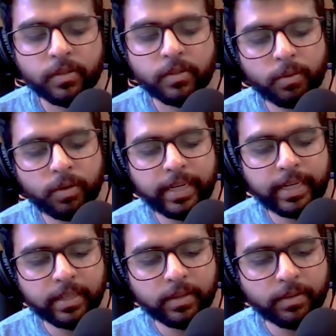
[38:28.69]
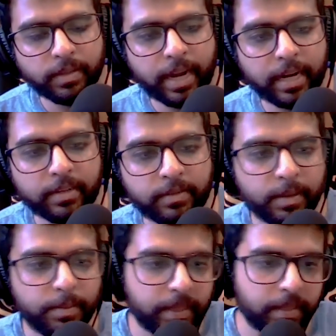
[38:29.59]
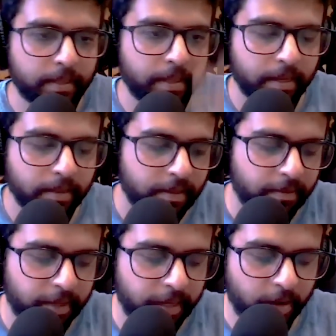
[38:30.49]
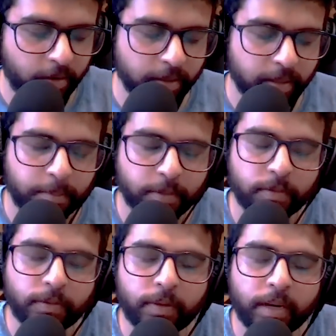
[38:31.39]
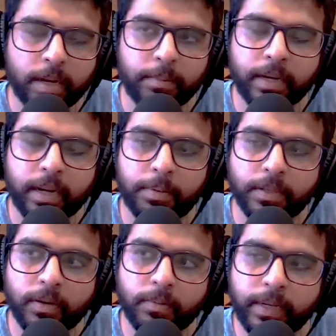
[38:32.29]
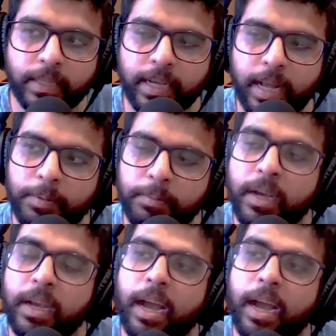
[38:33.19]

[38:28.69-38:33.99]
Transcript: So more details on that will be uh, somewhere around this episode. You can come and help us out make the album.